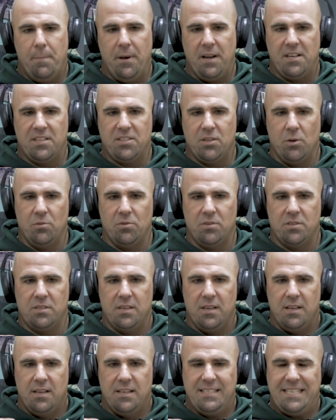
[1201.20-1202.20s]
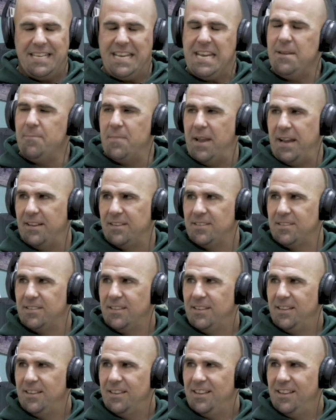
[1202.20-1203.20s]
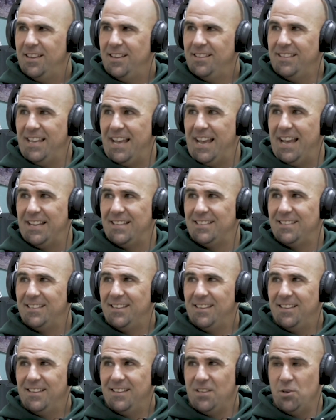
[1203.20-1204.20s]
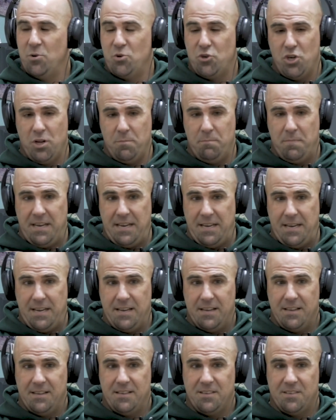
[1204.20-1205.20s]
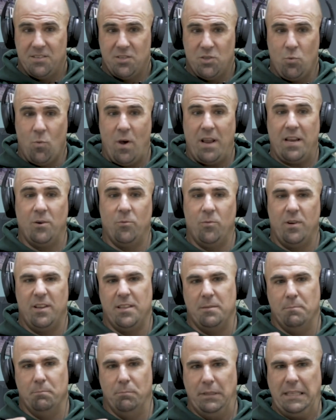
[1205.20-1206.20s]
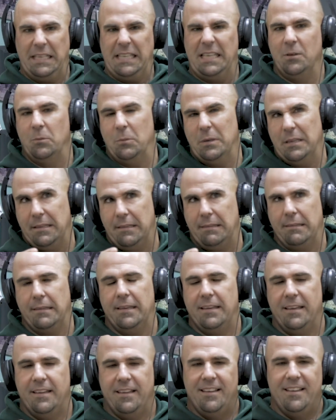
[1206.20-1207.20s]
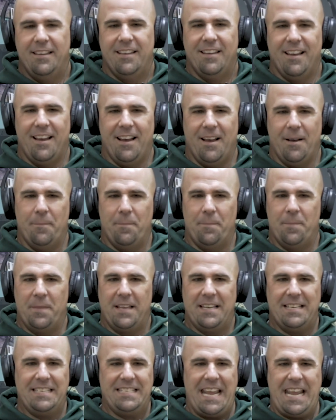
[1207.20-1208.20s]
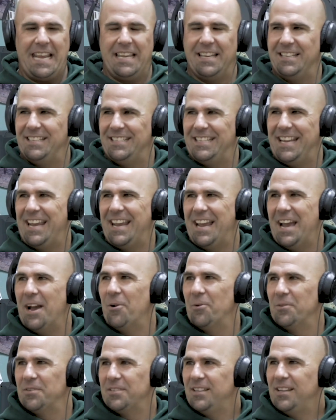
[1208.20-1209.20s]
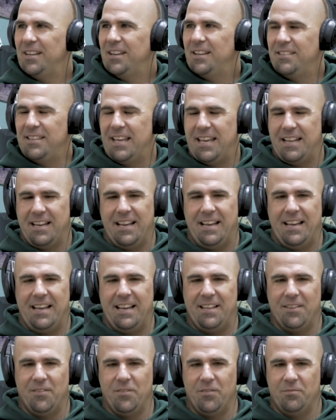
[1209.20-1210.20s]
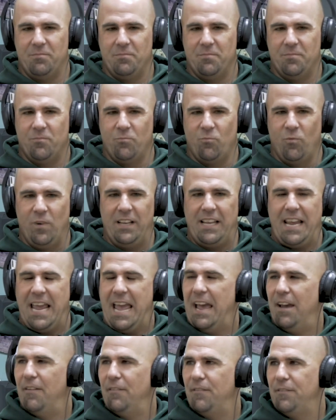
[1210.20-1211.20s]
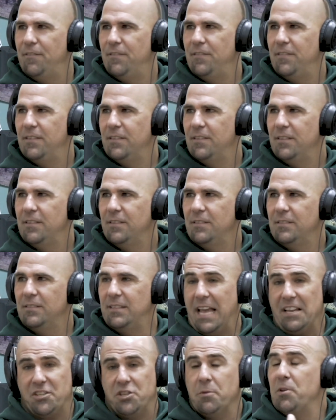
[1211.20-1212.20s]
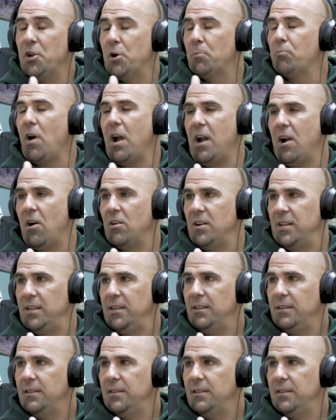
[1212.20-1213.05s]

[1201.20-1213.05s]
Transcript: but it's those teammates that you should be sweating with and bleeding with day in and day out that really that should be your priority.